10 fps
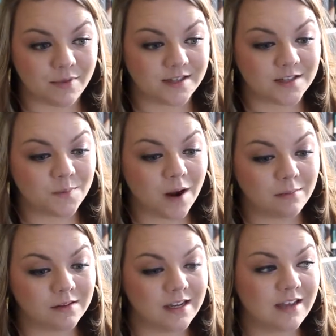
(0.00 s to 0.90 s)
This is
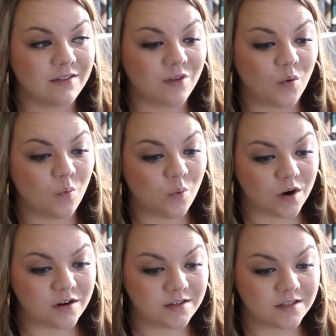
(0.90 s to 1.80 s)
probably the
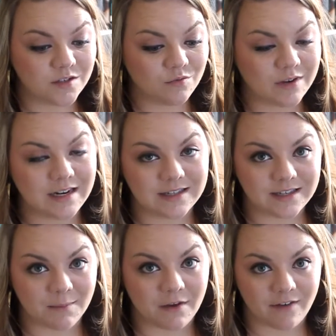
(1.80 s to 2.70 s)
worst reading
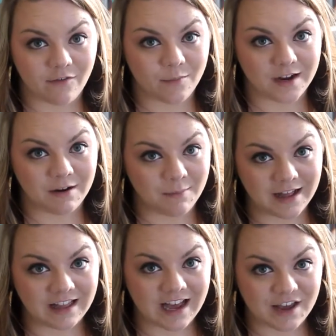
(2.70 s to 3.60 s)
slump I've ever been in my
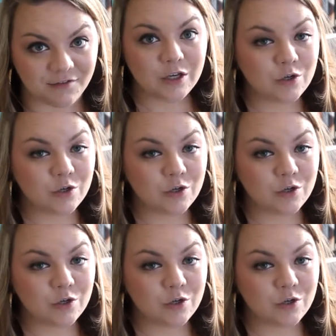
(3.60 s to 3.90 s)
life.